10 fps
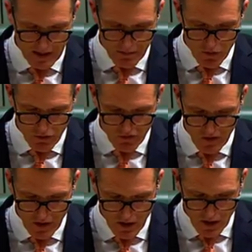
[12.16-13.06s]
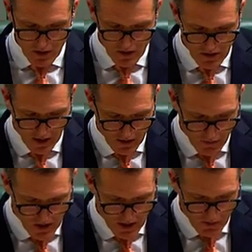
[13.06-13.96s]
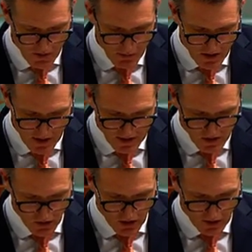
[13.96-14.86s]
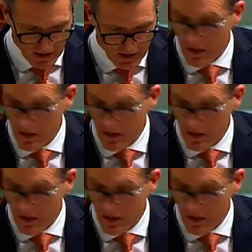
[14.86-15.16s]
to move the second reading amendment as circulated